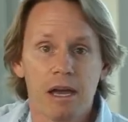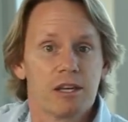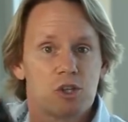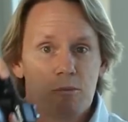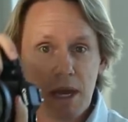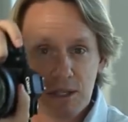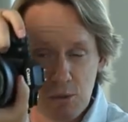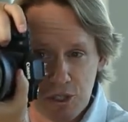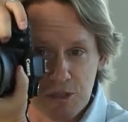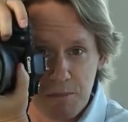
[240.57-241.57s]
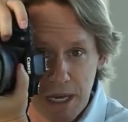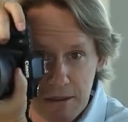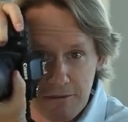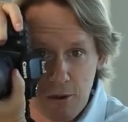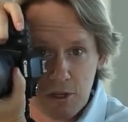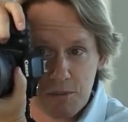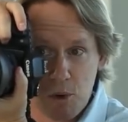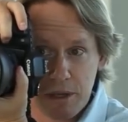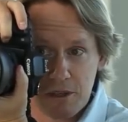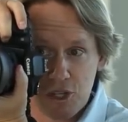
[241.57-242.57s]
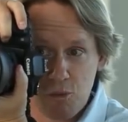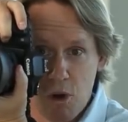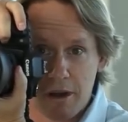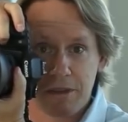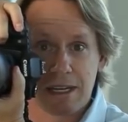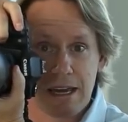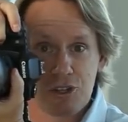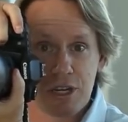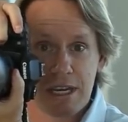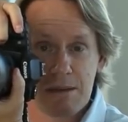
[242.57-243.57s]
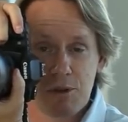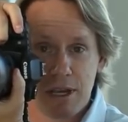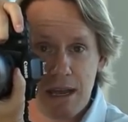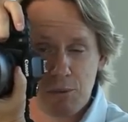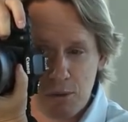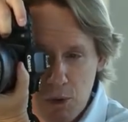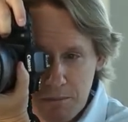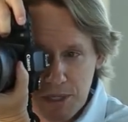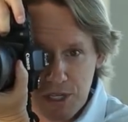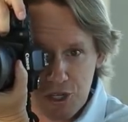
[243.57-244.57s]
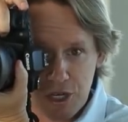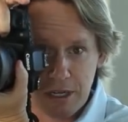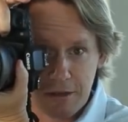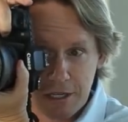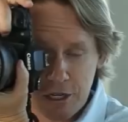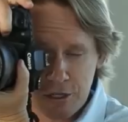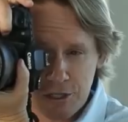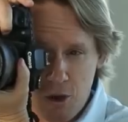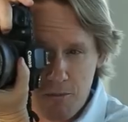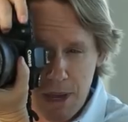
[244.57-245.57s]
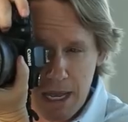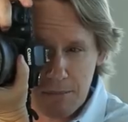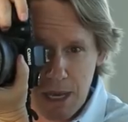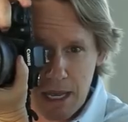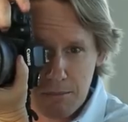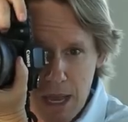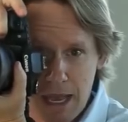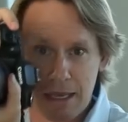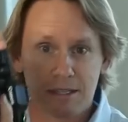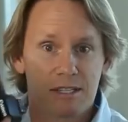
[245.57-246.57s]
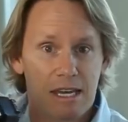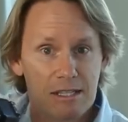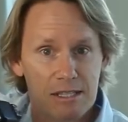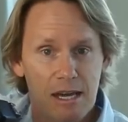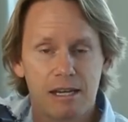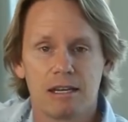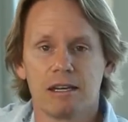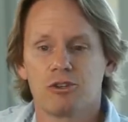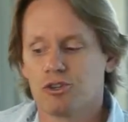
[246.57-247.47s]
so you may as well just pick the focus point that you want that allows you to keep your camera in one position, and then you can just go bang, bang, bang and stay steady and get your